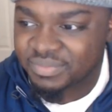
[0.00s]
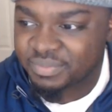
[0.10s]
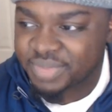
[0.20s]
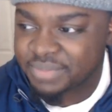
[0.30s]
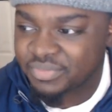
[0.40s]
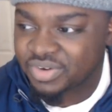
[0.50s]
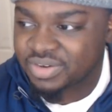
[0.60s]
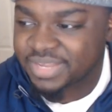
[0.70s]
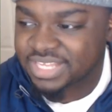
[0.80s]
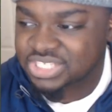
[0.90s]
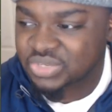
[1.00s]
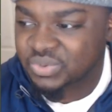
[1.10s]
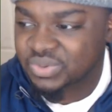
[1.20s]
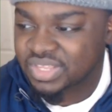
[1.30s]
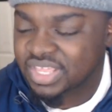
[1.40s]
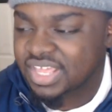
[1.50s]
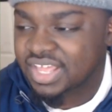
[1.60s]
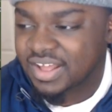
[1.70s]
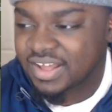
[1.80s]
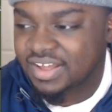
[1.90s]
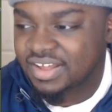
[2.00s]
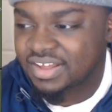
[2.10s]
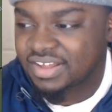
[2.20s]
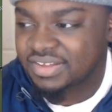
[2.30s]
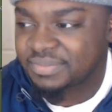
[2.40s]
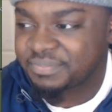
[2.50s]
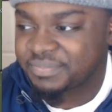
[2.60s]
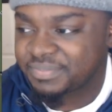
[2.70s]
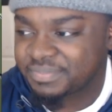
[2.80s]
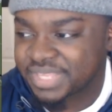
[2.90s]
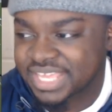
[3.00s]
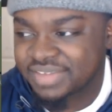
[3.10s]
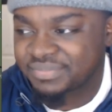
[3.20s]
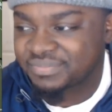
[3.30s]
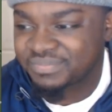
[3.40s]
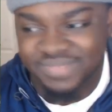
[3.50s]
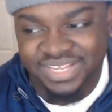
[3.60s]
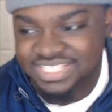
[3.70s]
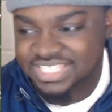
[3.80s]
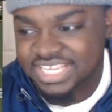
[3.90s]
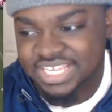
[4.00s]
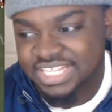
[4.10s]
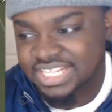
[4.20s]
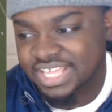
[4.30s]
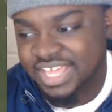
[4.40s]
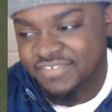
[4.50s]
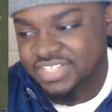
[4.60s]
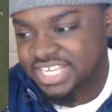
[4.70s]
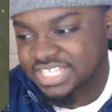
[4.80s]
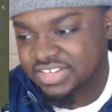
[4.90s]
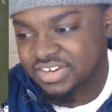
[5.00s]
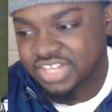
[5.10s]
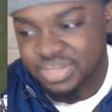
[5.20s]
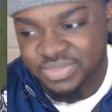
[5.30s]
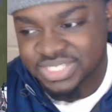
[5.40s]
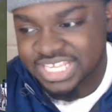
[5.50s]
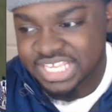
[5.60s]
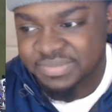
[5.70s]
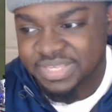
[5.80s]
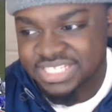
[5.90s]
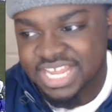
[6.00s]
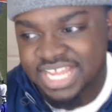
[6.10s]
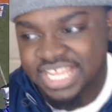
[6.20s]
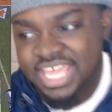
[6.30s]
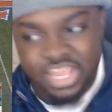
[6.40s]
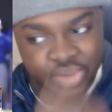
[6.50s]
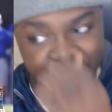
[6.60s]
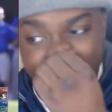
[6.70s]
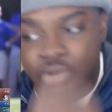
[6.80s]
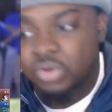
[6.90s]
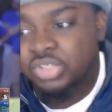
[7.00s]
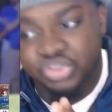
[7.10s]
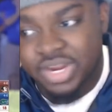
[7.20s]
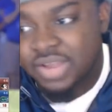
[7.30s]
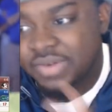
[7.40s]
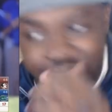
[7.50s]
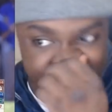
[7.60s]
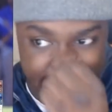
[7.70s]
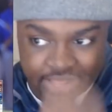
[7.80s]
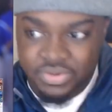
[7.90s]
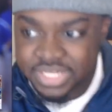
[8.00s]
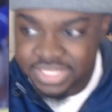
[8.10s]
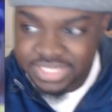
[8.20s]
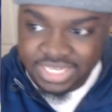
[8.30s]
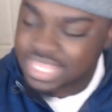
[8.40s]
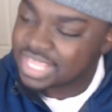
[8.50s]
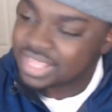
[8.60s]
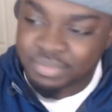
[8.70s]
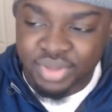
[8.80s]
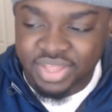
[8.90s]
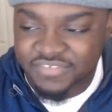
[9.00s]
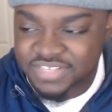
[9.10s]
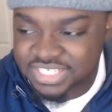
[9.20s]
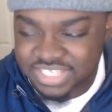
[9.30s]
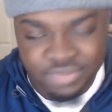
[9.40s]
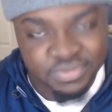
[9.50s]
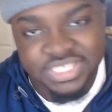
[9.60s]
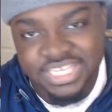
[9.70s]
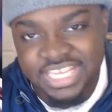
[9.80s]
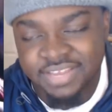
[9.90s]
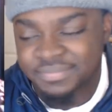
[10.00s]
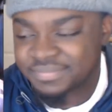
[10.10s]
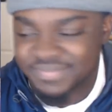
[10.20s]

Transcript: Bama running back too. Uh, but yeah, like I said, if he takes on a double team, he's not. He'll probably hold his ground every now and then. But if it's a double team,